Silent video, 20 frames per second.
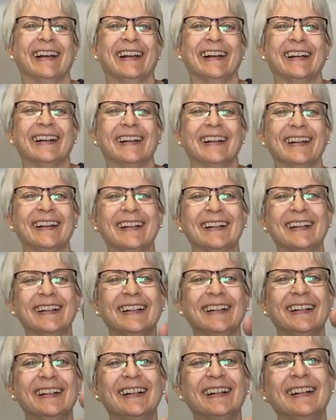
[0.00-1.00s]

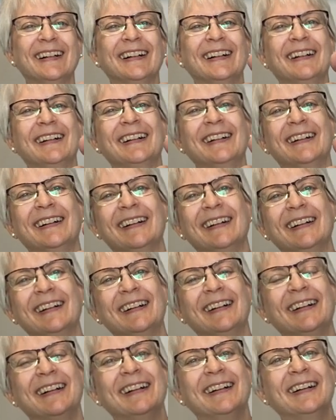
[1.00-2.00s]

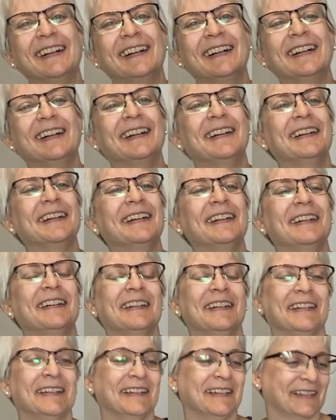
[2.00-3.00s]

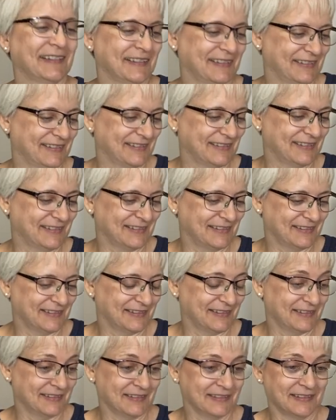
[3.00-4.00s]

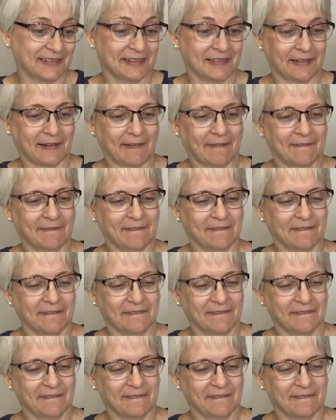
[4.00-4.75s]
This person isn't speaking.